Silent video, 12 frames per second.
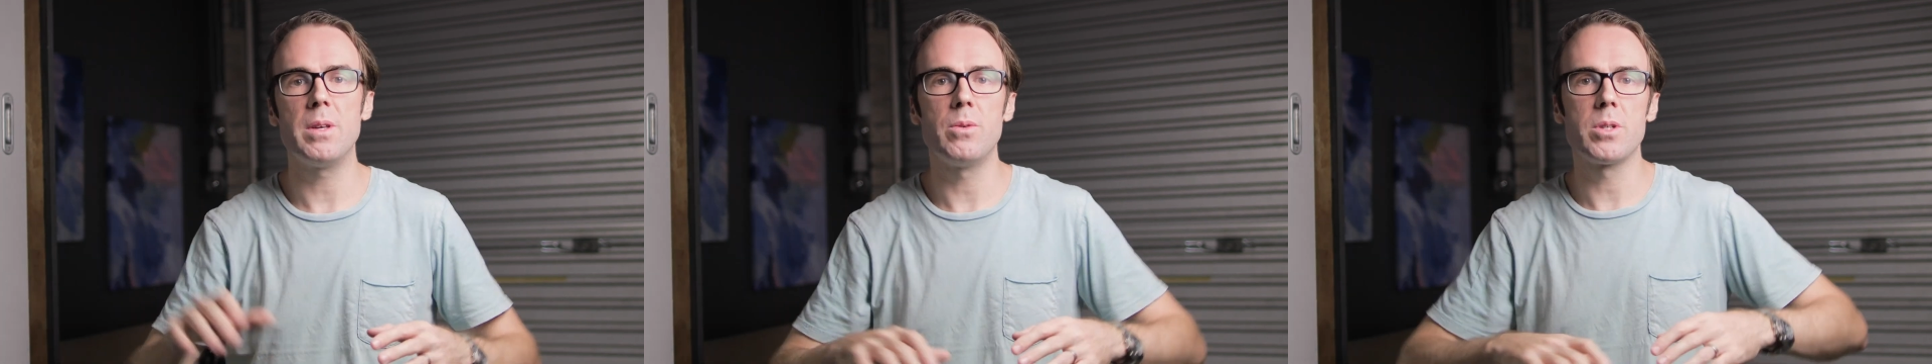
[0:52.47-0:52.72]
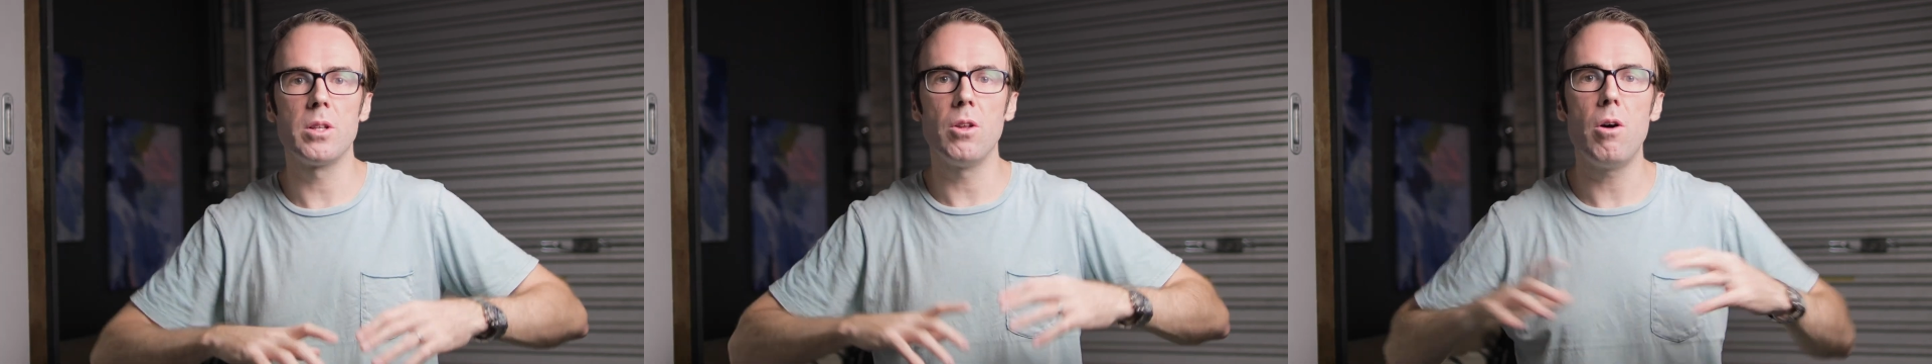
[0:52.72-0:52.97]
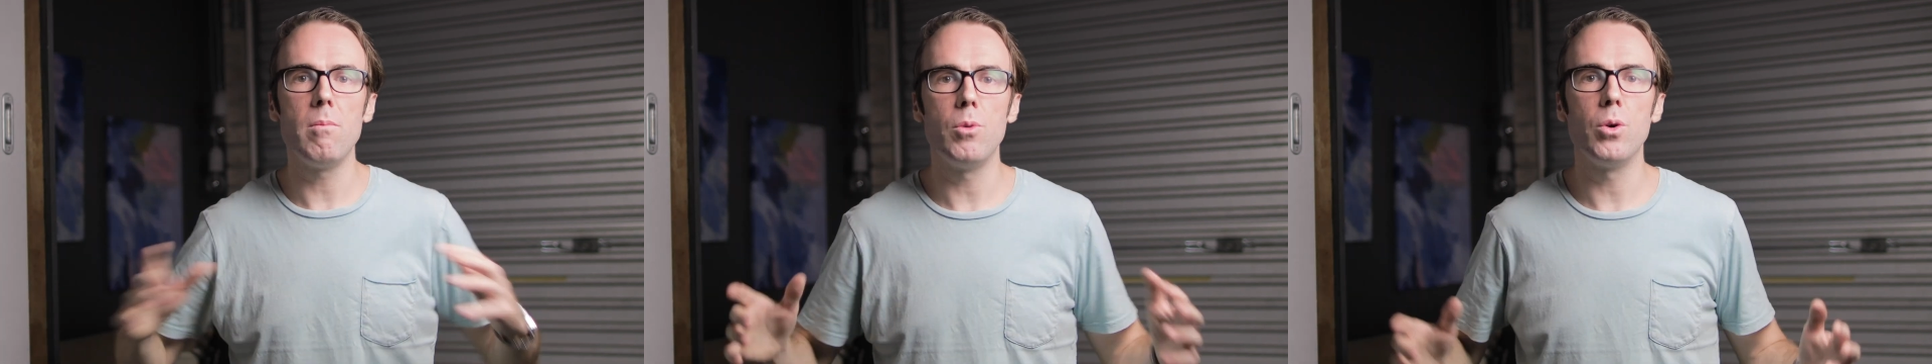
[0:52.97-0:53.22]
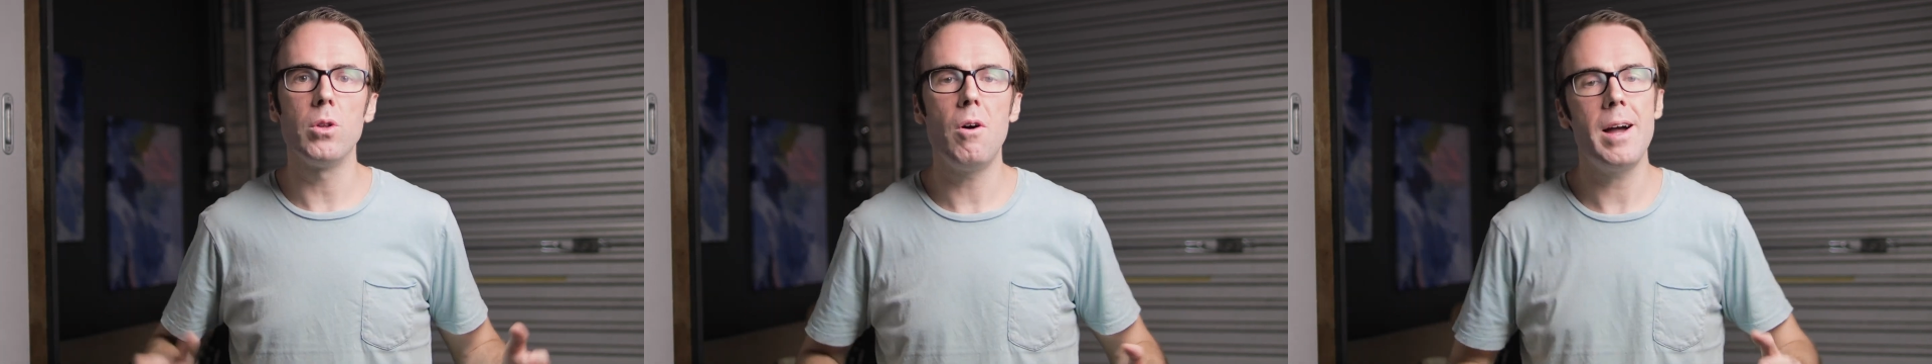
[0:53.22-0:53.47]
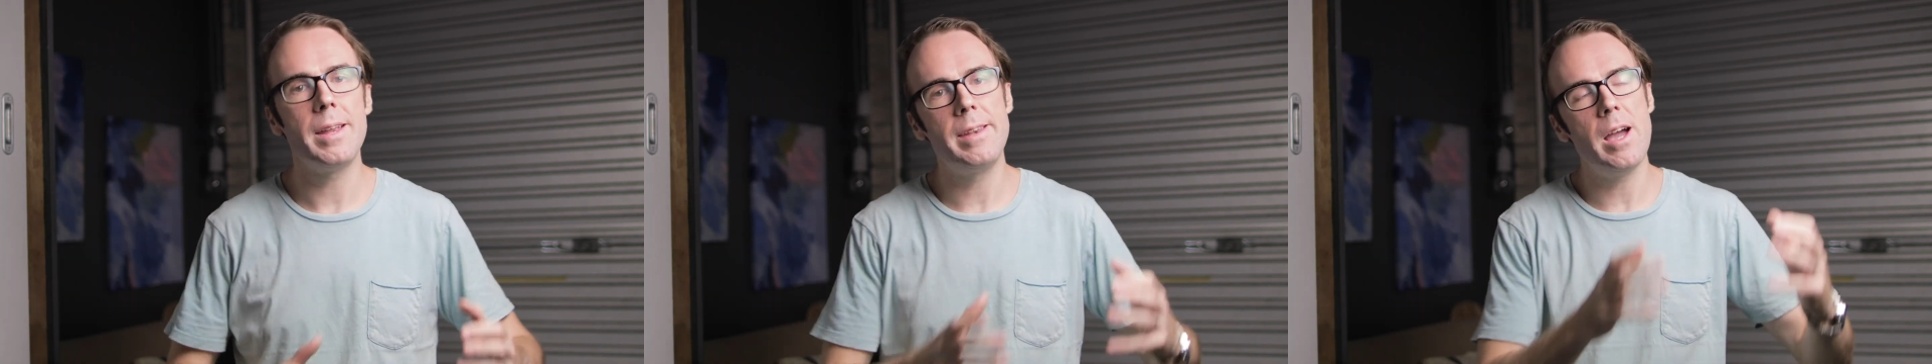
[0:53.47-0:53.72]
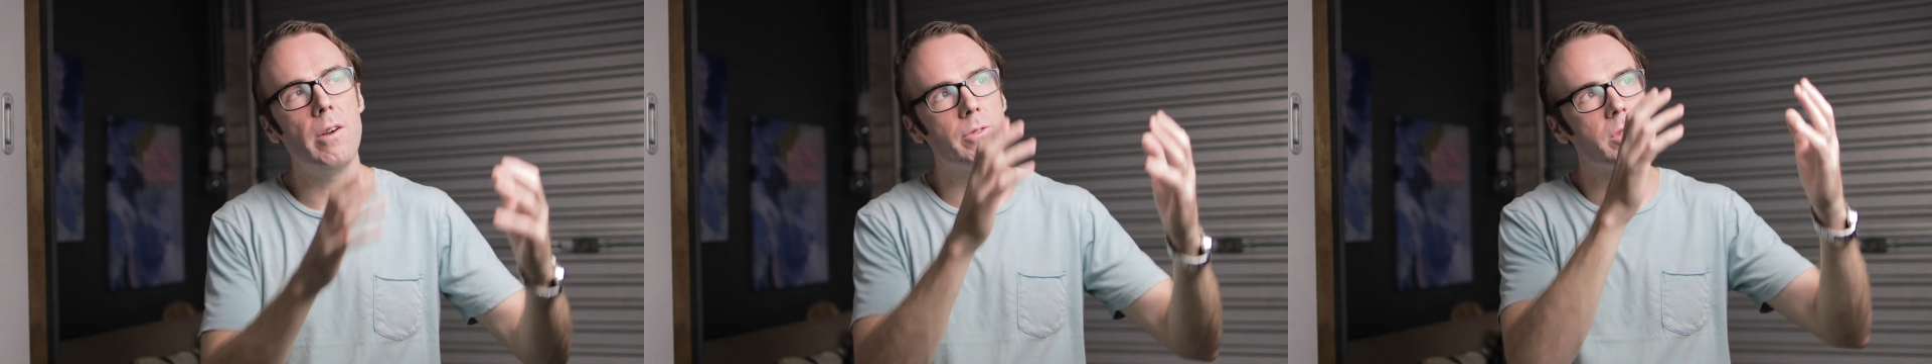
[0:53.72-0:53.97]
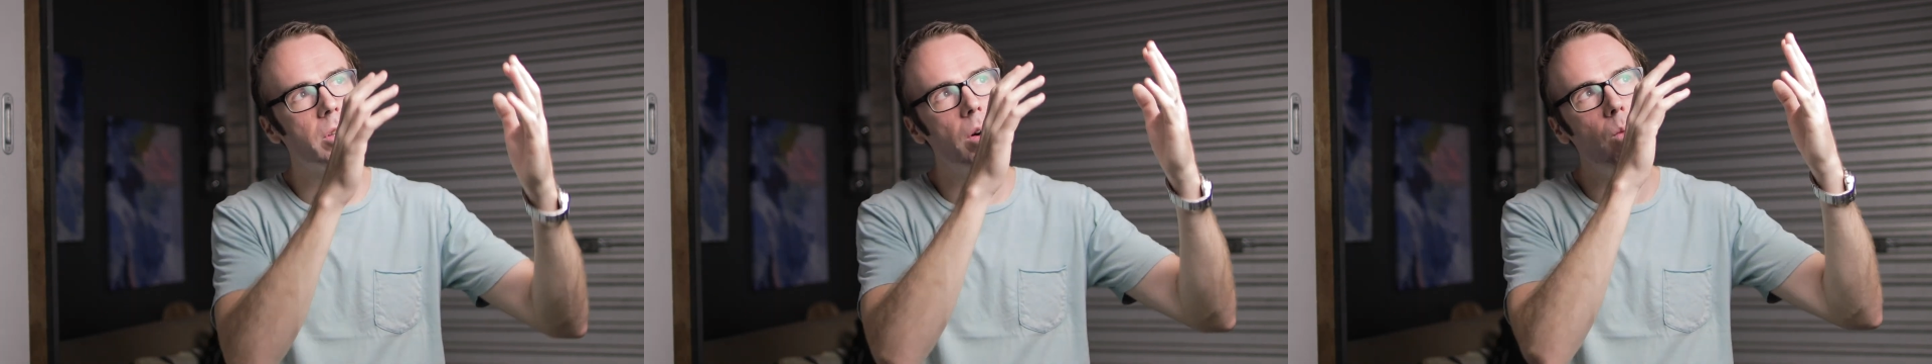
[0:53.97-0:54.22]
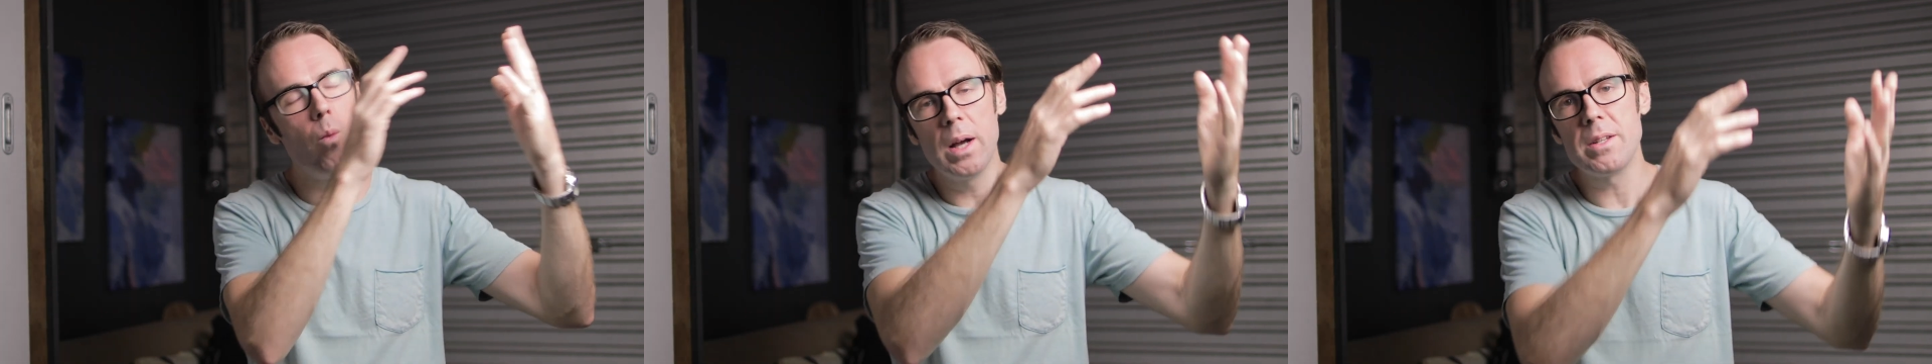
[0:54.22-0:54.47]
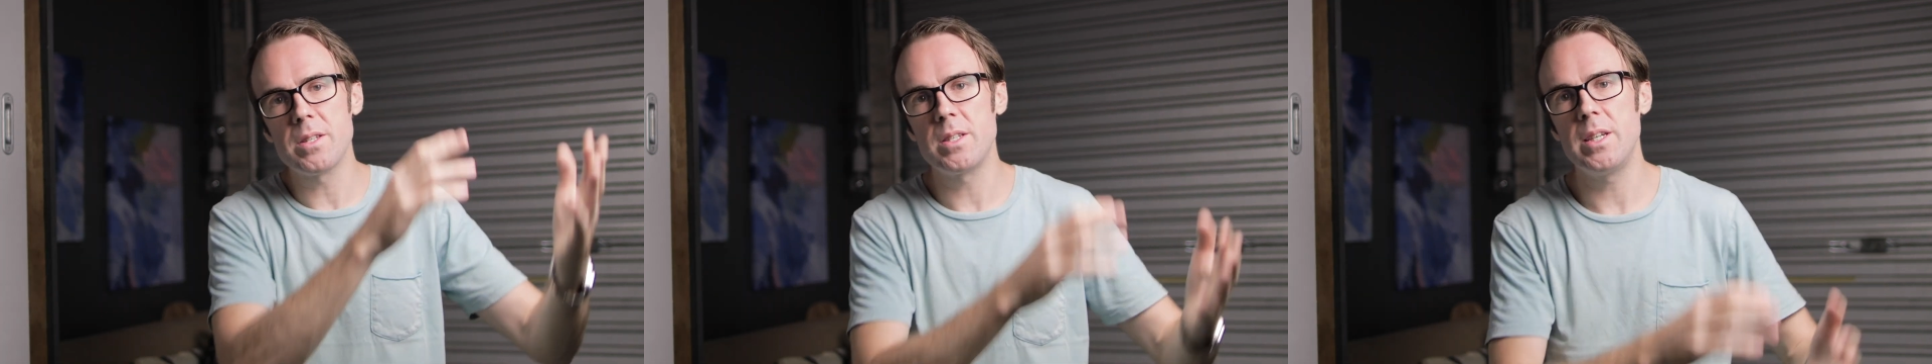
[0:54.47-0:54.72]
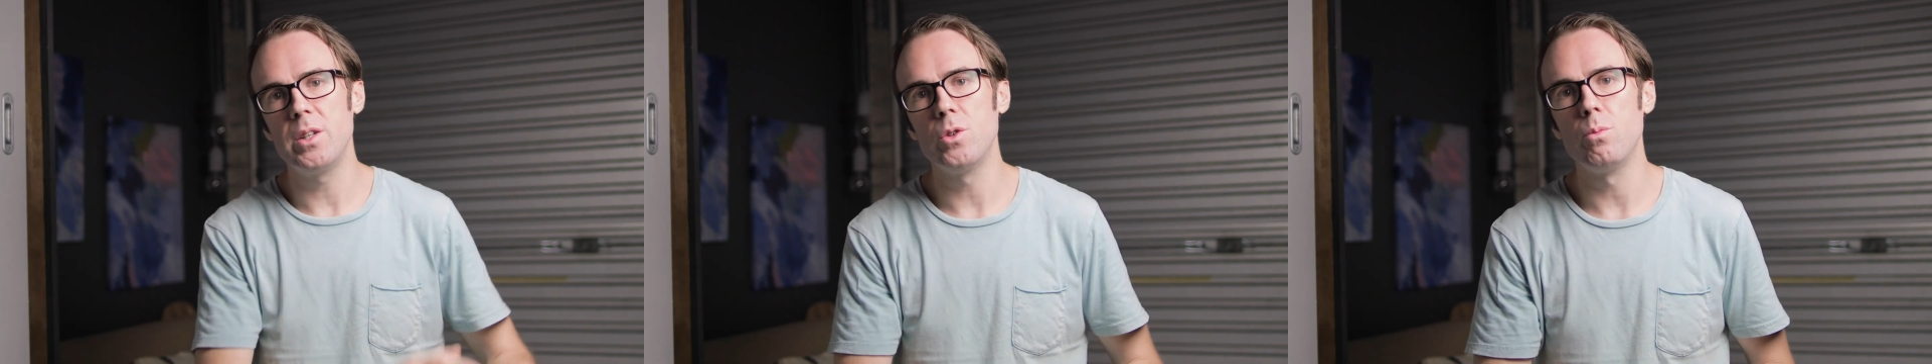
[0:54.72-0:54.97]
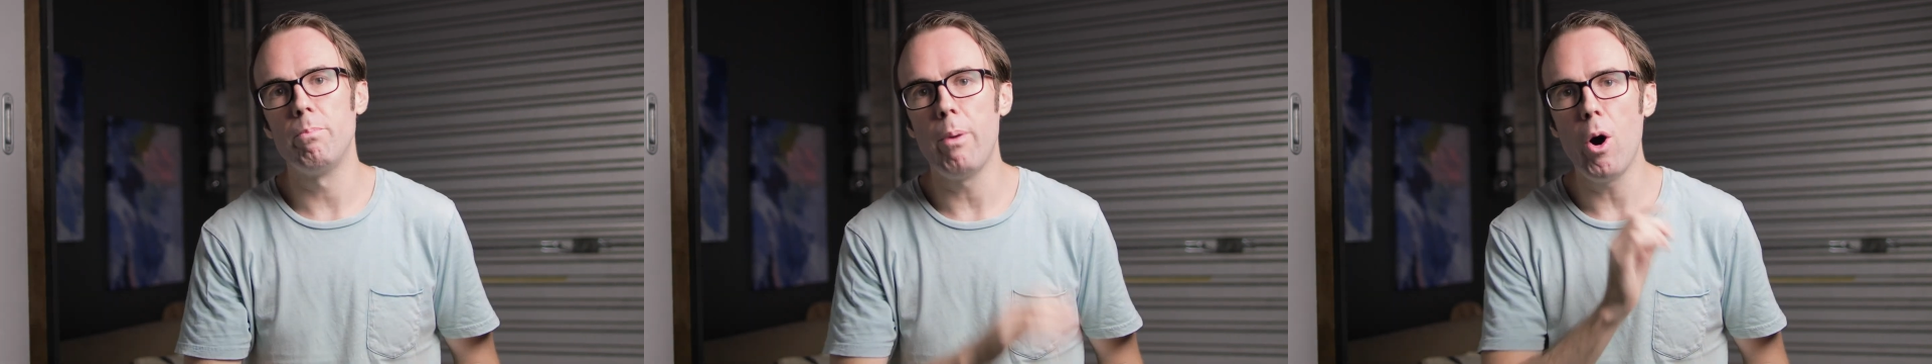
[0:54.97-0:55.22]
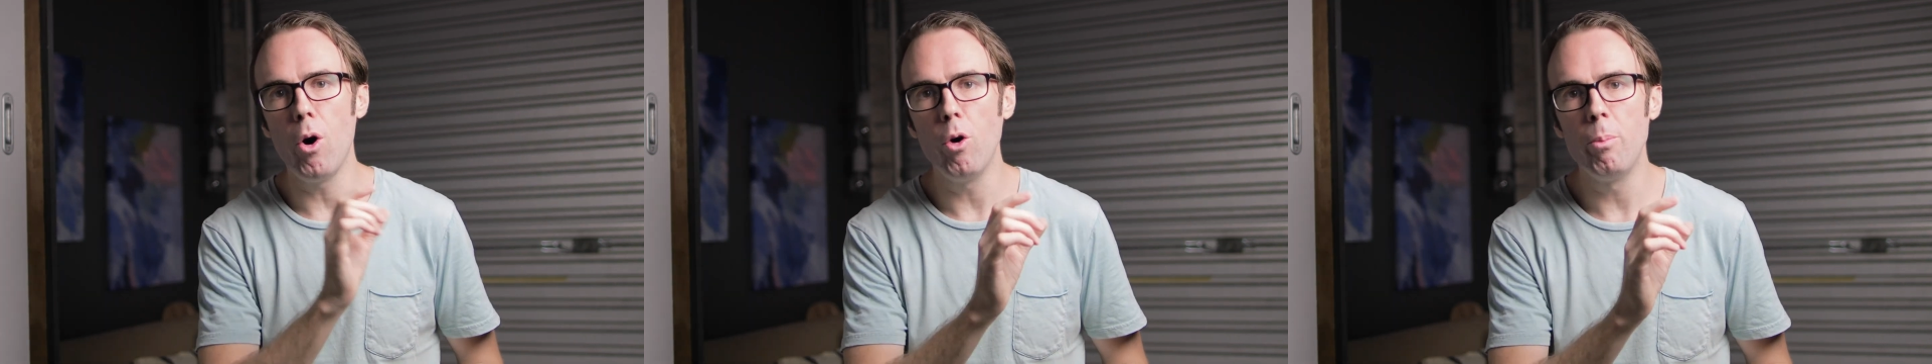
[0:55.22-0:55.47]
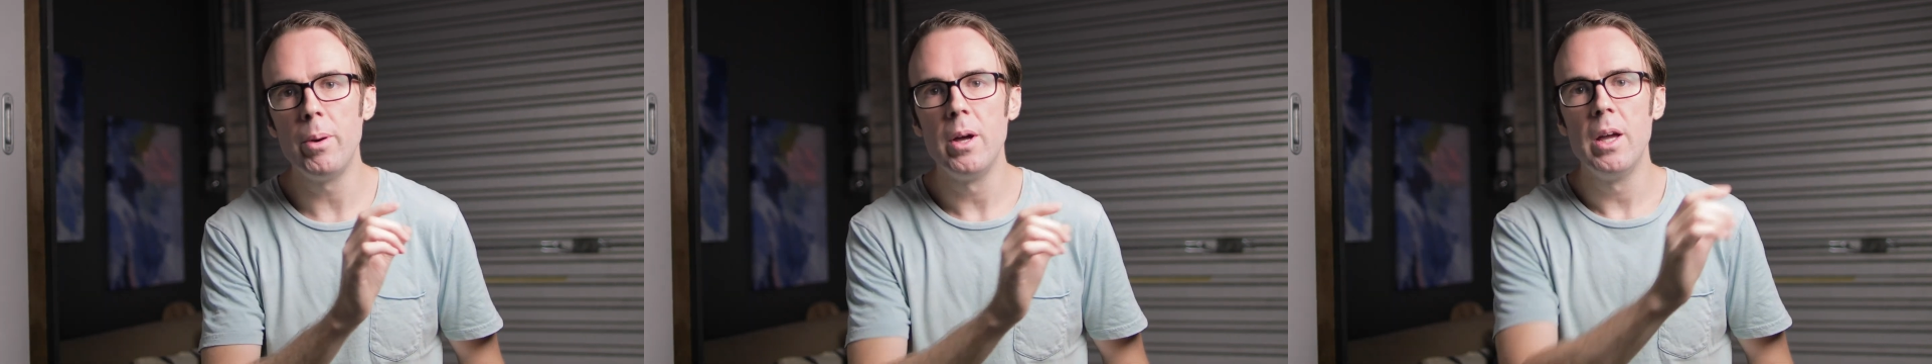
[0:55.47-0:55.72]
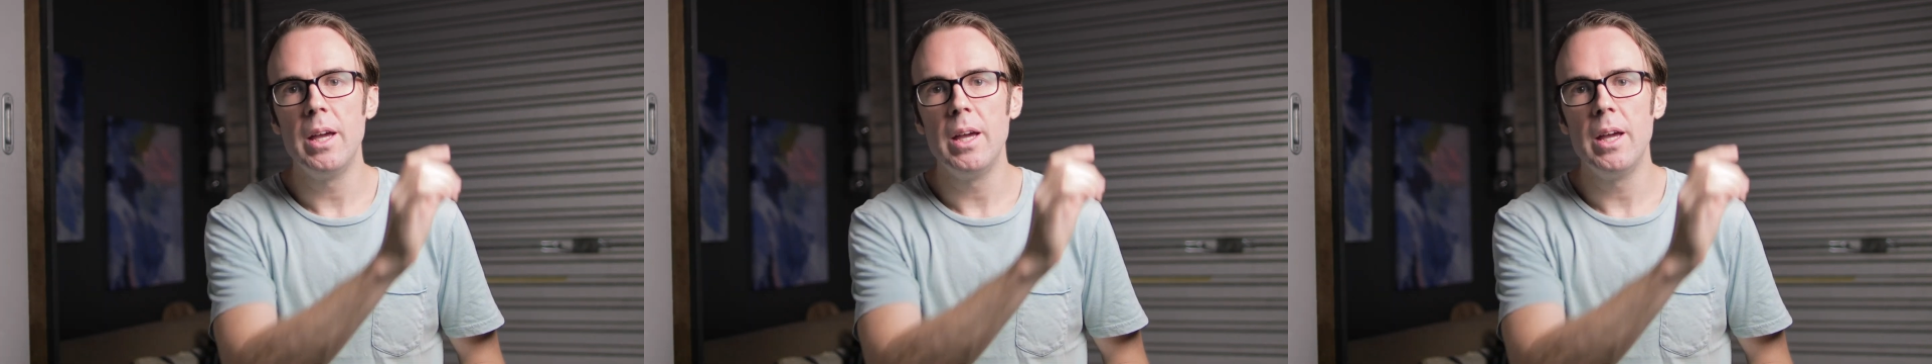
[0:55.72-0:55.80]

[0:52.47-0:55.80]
There was a lot more light. Now I've just got one single bulb